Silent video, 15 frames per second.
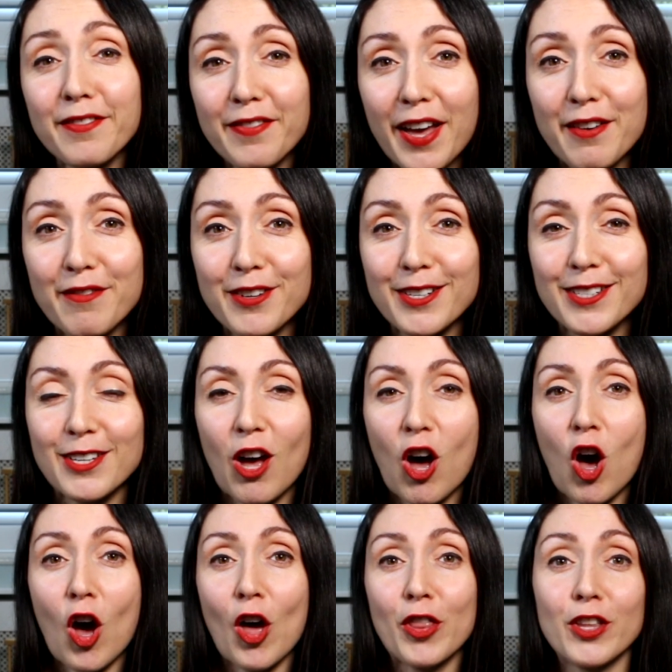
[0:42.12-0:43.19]
favourites
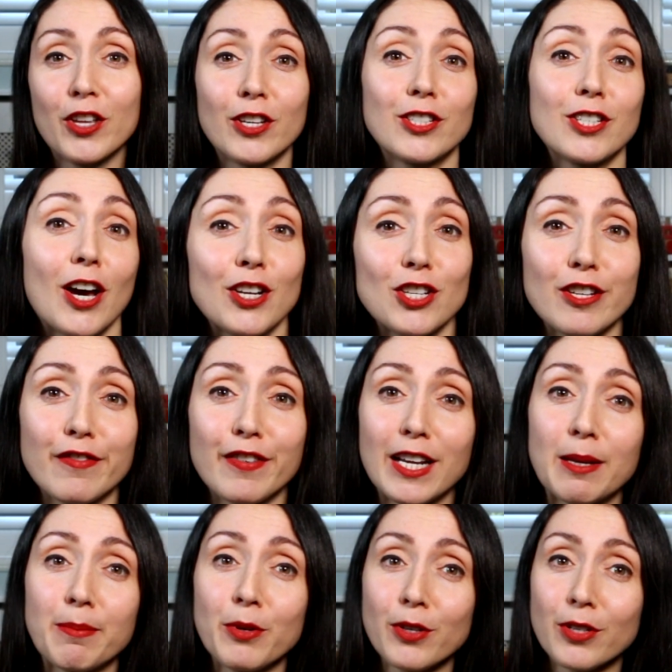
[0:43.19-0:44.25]
are the
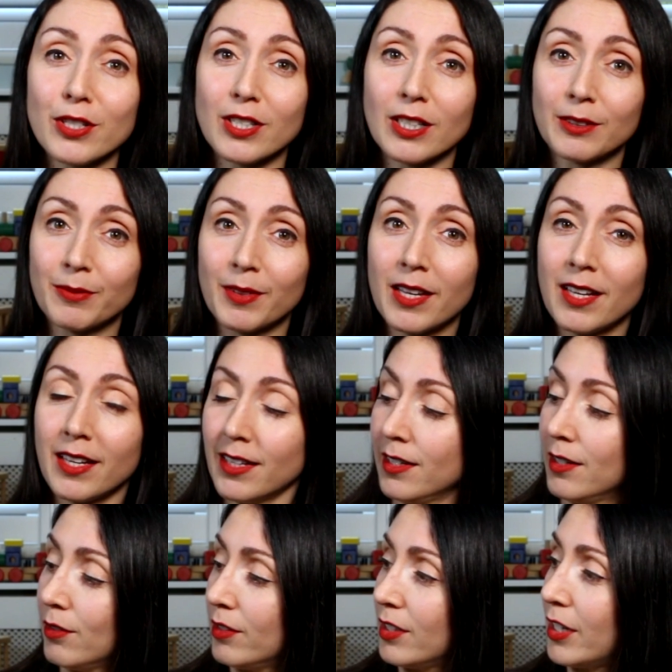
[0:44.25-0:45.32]
touchy-feely books.
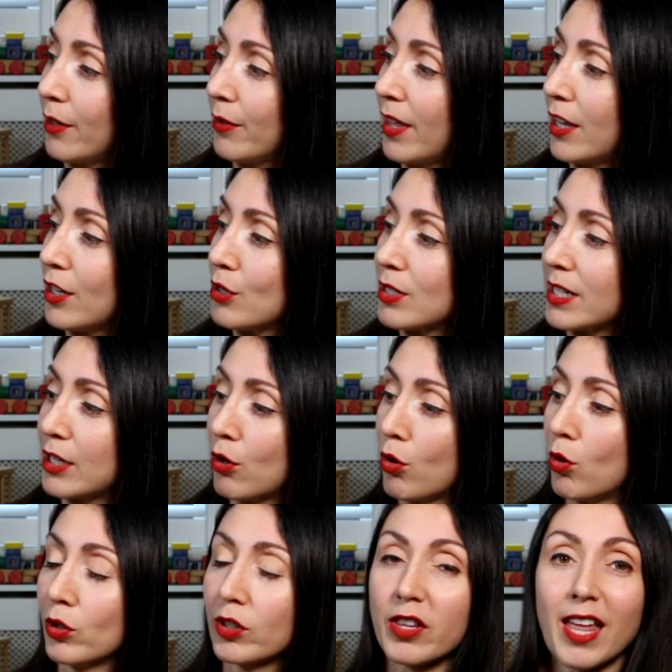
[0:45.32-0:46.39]
You know, they're usually
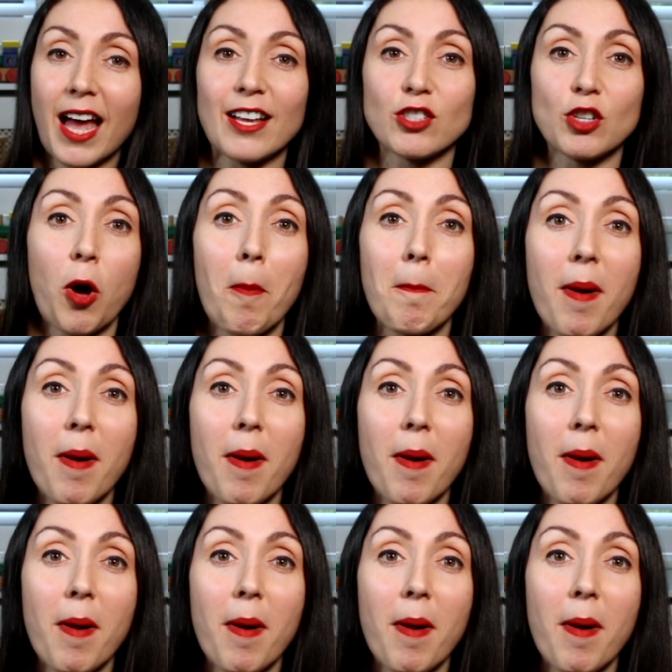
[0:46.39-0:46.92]
called That's Not